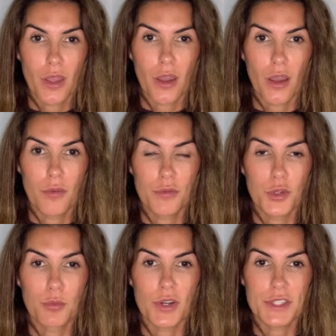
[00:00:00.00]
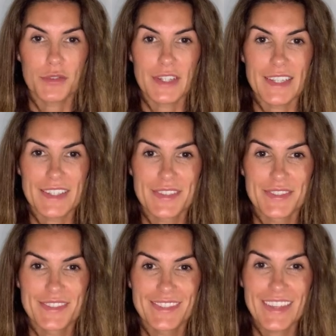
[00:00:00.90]
for your breastfeeding.
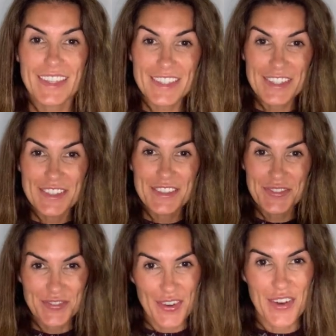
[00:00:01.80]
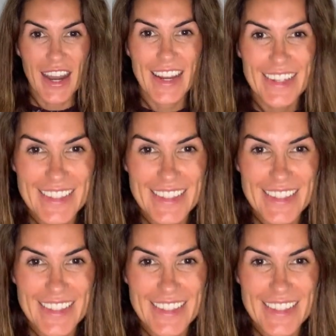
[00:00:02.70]
Thank you. Bye-bye.